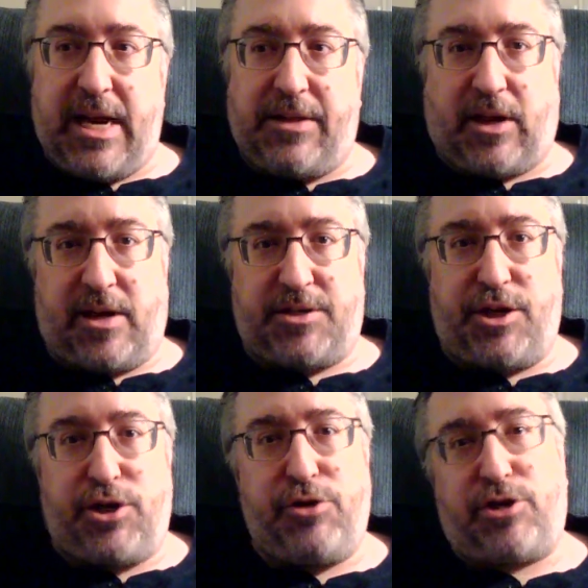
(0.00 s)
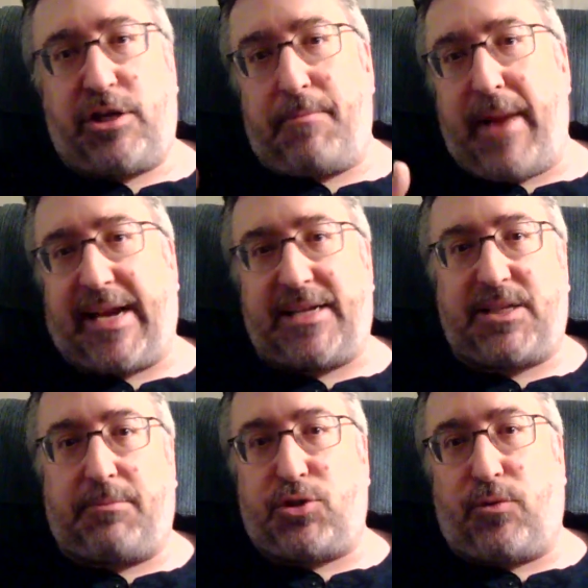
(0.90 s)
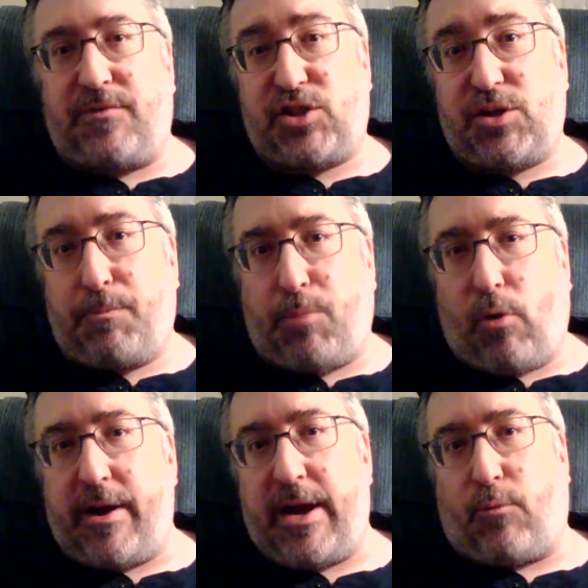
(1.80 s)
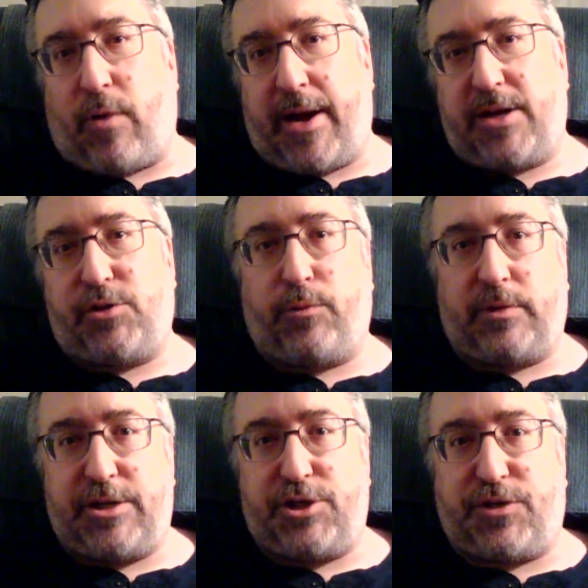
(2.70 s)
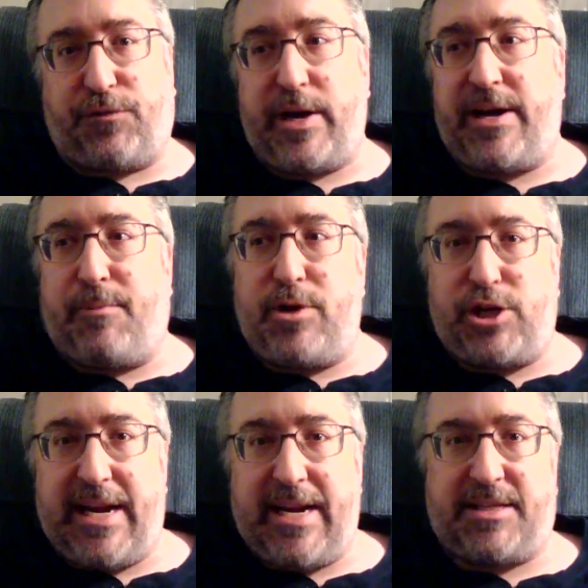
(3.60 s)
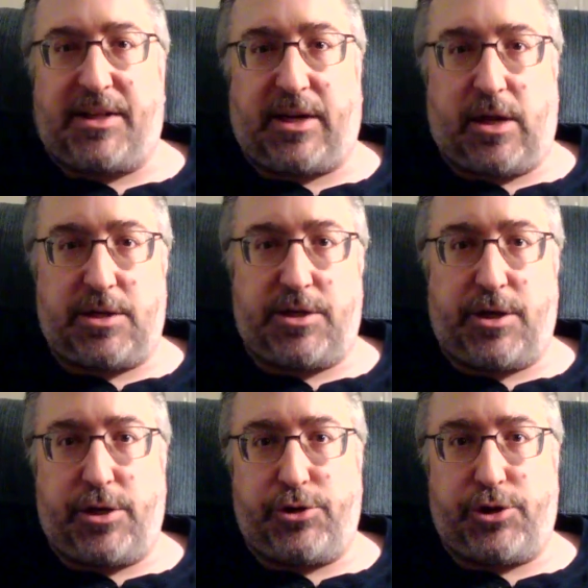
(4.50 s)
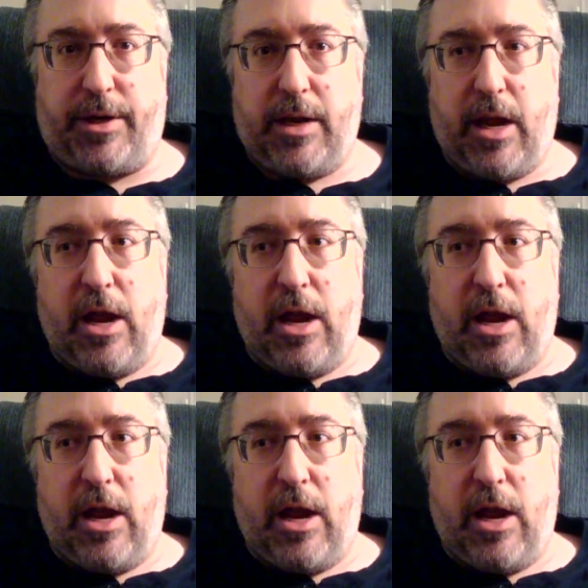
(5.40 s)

in the Constitution to make it some sort of subordinate right to religious freedom, which is in the Constitution.